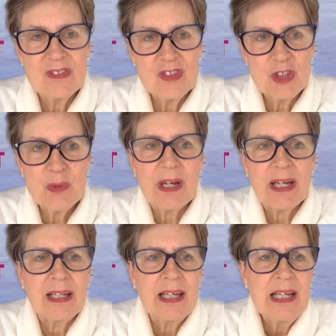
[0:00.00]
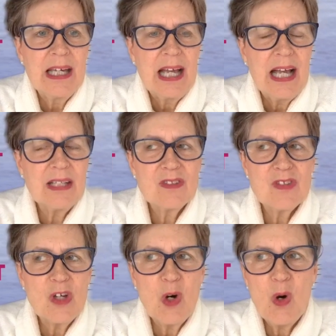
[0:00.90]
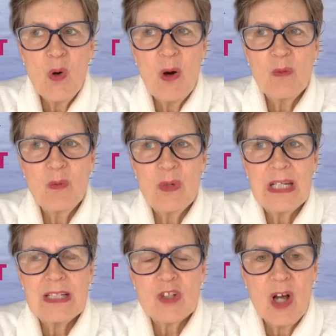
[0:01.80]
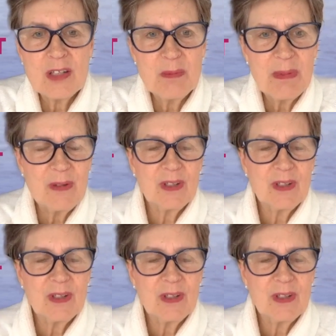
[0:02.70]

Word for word: doing? And so we talked about,